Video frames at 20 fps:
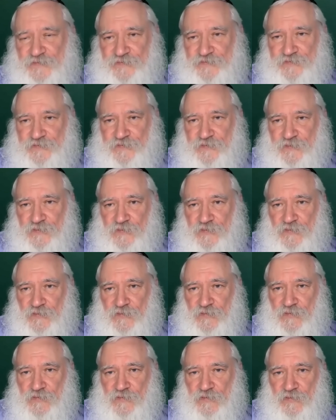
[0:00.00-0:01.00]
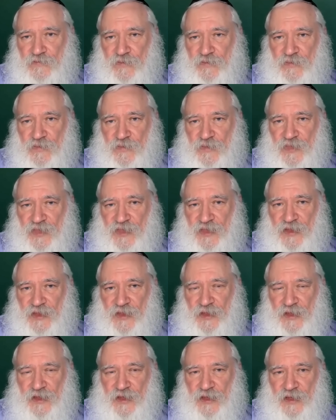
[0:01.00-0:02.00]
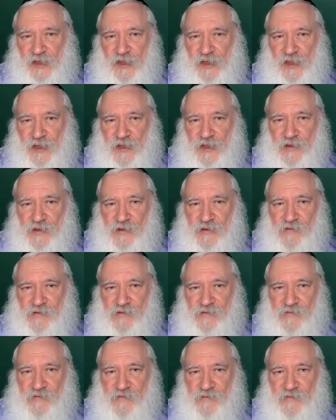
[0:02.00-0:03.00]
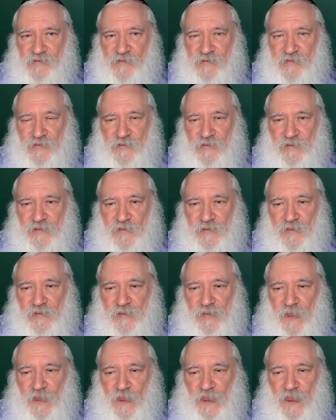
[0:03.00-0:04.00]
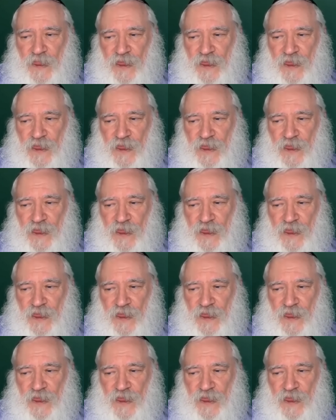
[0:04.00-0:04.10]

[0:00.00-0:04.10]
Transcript: [no speech]